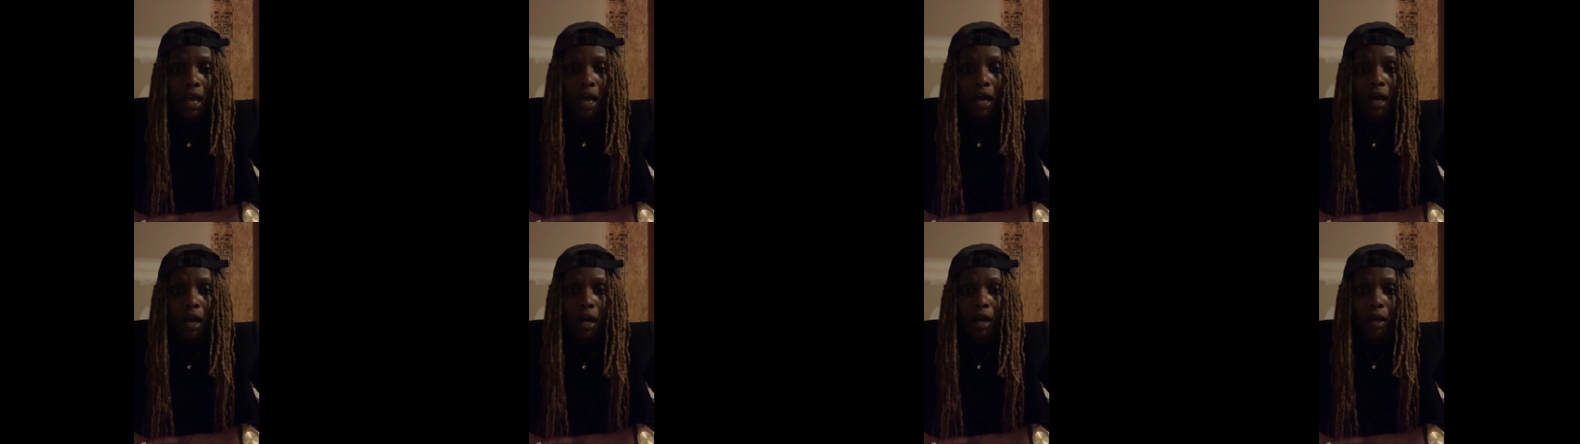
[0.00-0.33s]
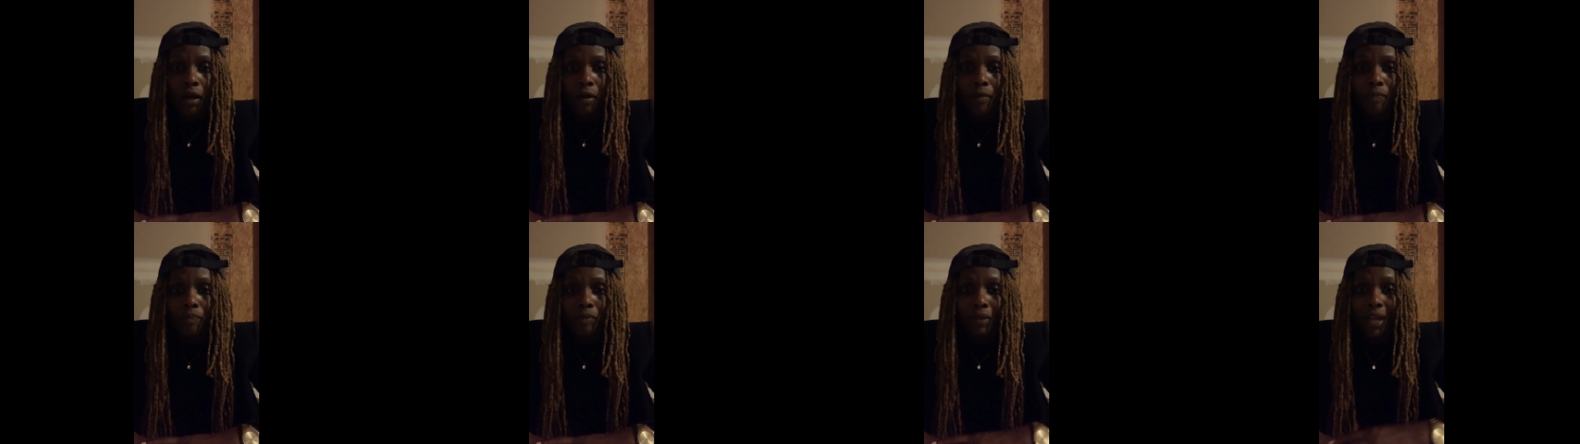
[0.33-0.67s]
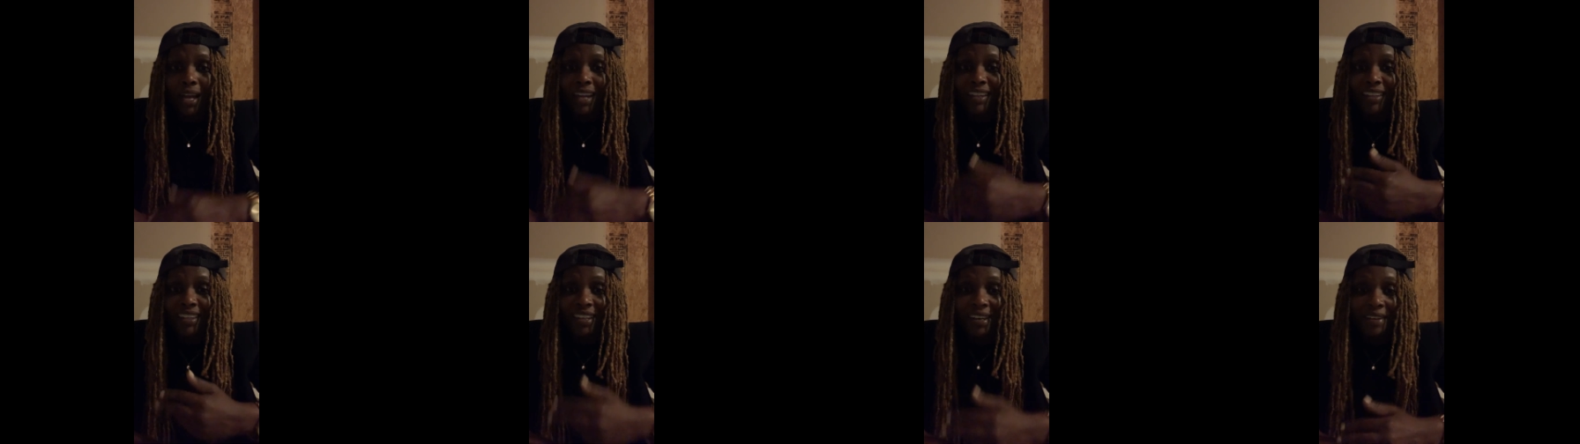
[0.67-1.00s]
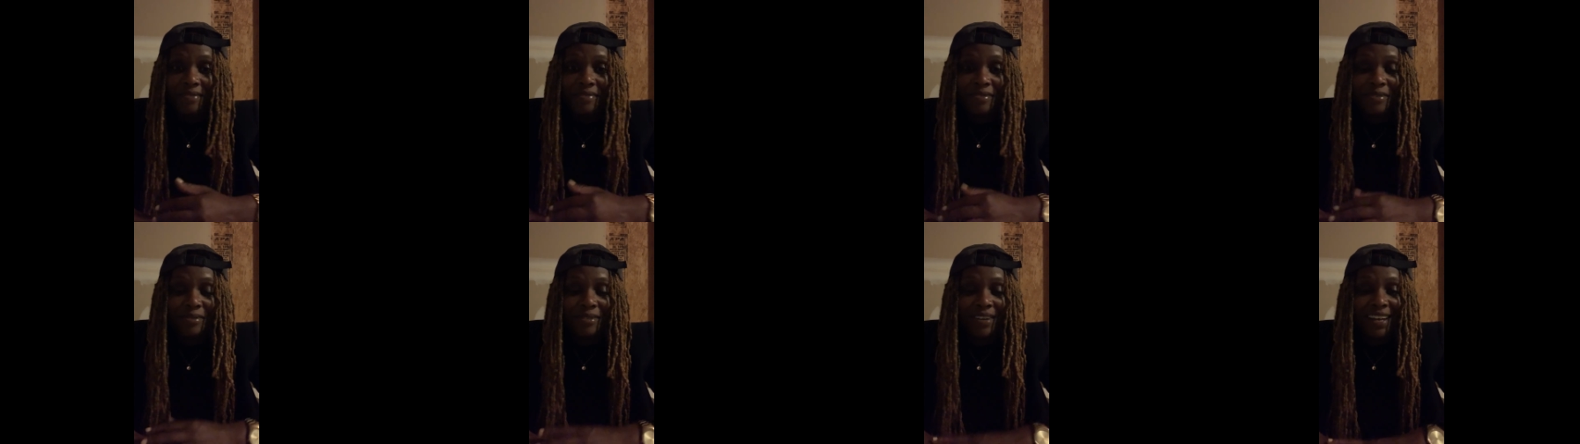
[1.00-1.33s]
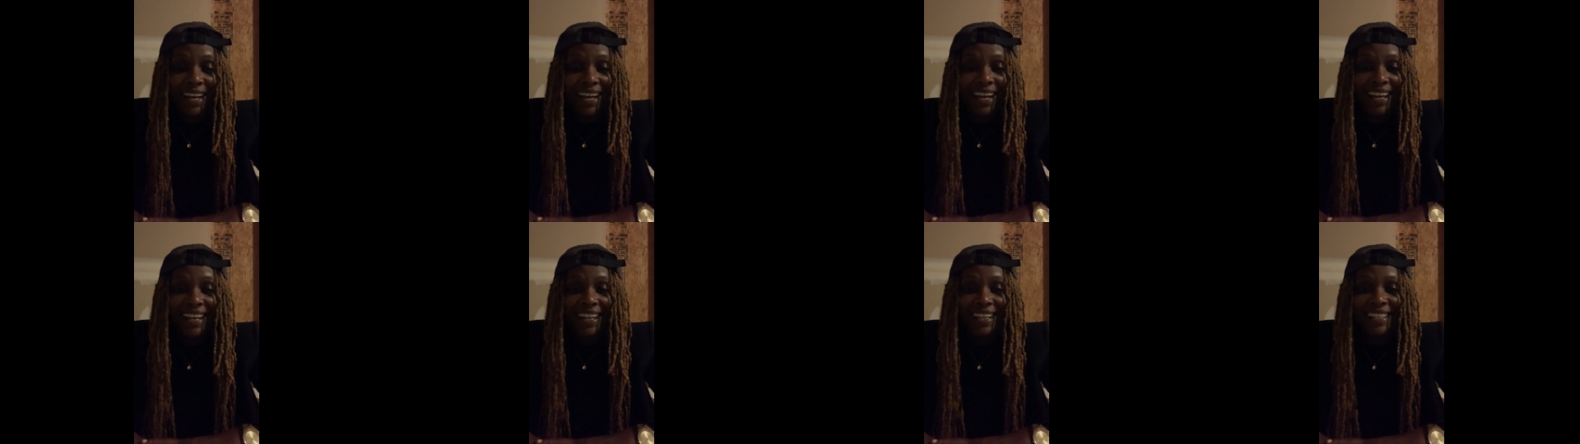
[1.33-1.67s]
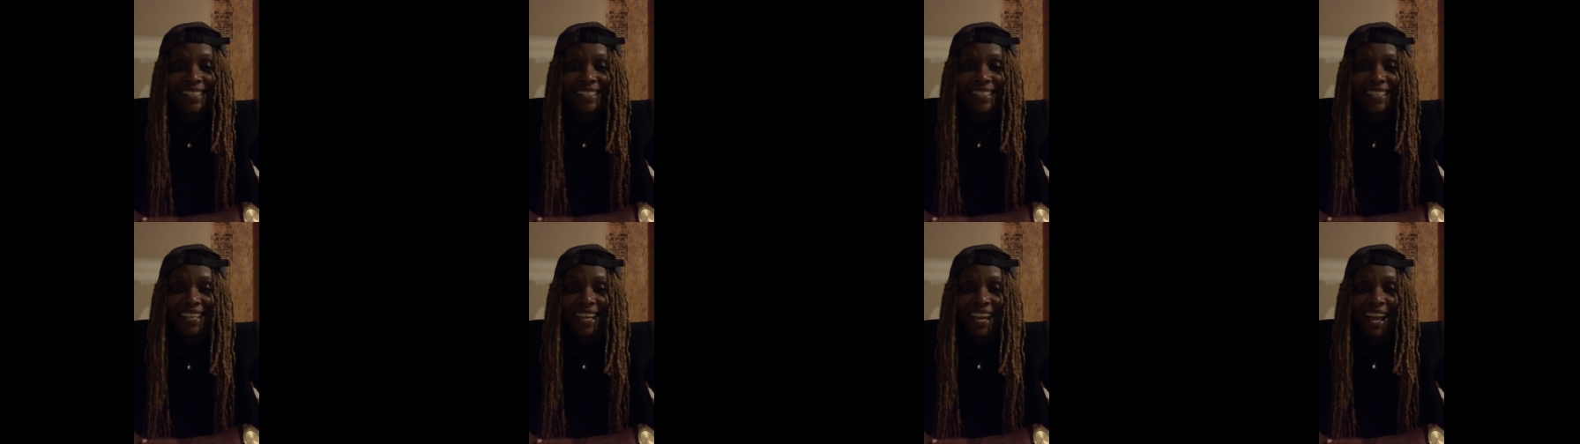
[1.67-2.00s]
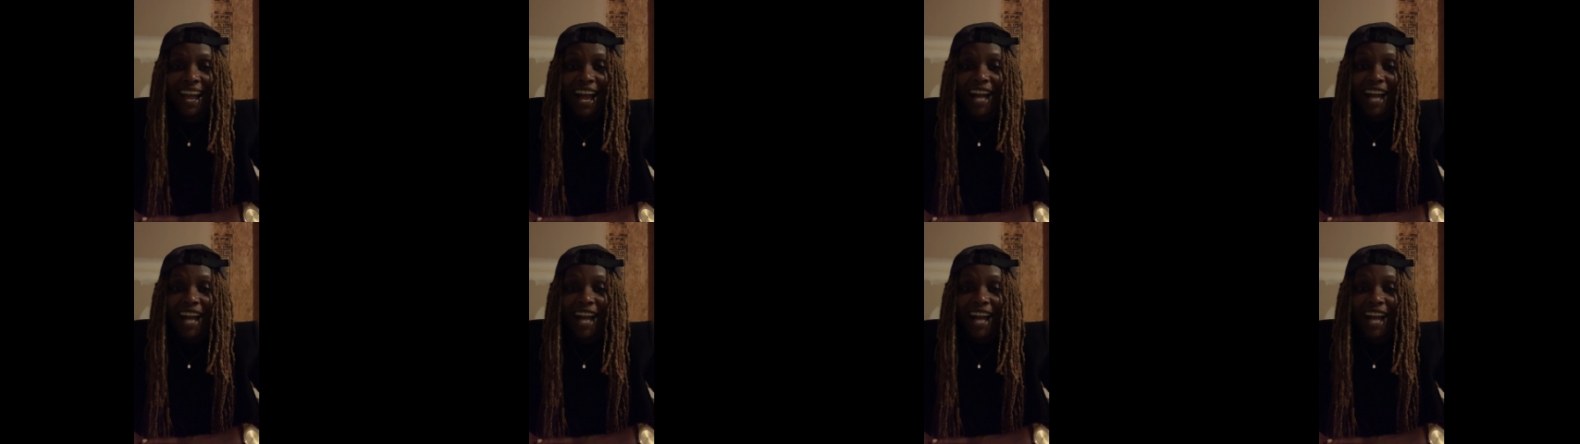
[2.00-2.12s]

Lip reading: I love you guys.